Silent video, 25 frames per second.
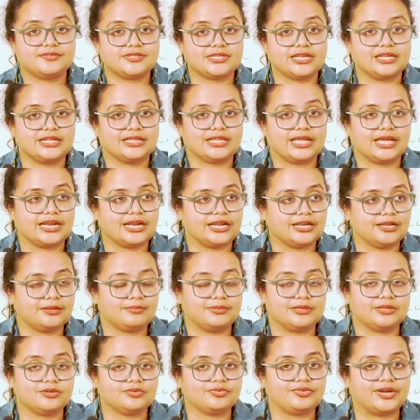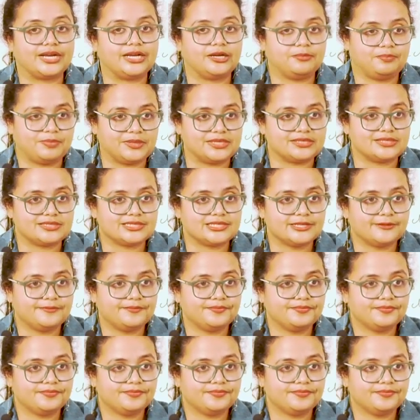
still they are unable to find peace.